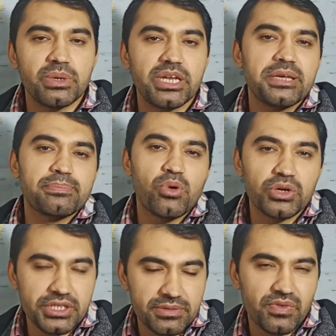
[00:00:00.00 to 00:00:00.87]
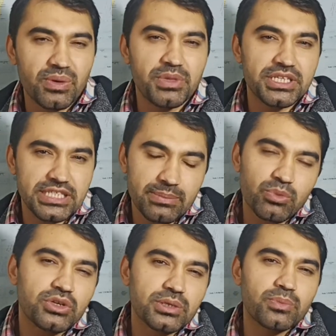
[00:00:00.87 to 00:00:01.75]
very important from the exam
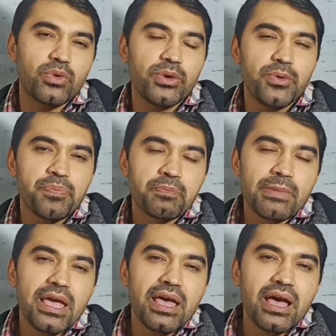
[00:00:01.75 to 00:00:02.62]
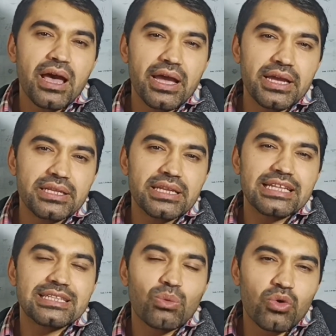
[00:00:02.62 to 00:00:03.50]
point of view. And
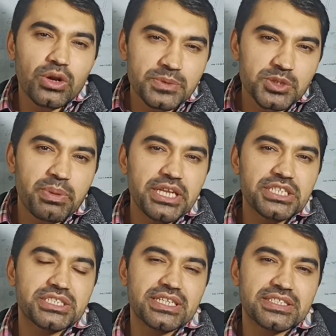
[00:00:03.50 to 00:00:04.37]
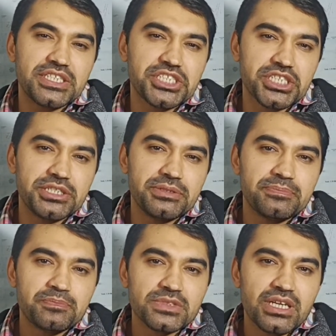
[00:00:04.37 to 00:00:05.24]
in the War of Spanish Succession,
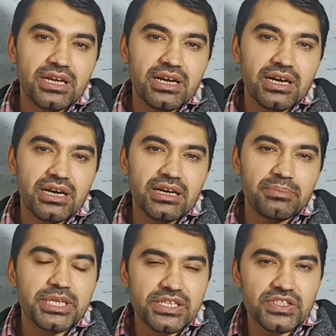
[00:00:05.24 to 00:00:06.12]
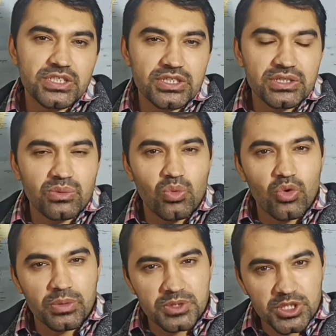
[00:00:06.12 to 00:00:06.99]
because the
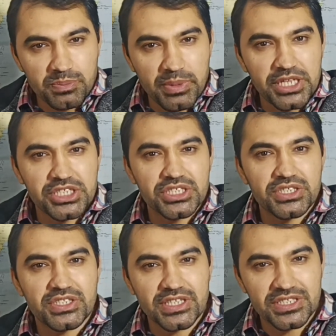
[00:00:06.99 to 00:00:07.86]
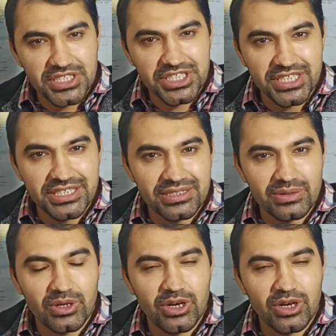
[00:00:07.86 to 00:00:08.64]
War of Spanish Succession